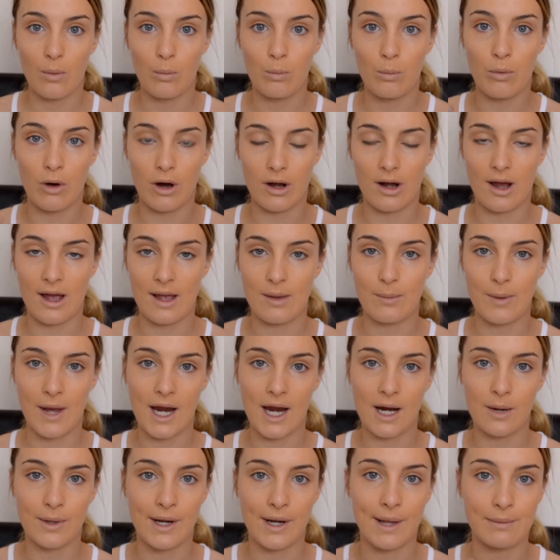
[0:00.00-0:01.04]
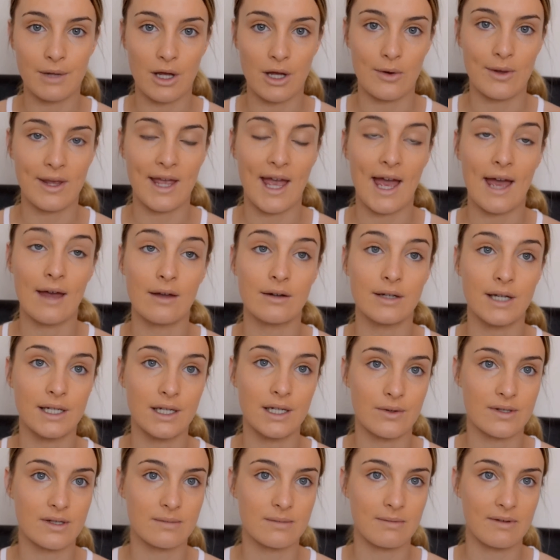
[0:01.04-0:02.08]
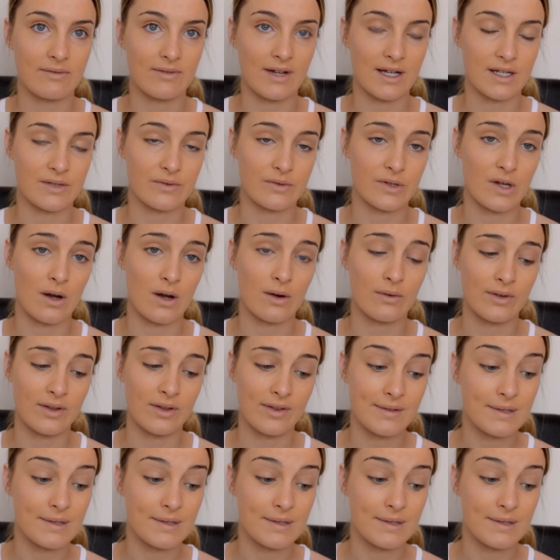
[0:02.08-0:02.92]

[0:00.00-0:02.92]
what I wear when I'm going out, and I know there's gonna be flash photography.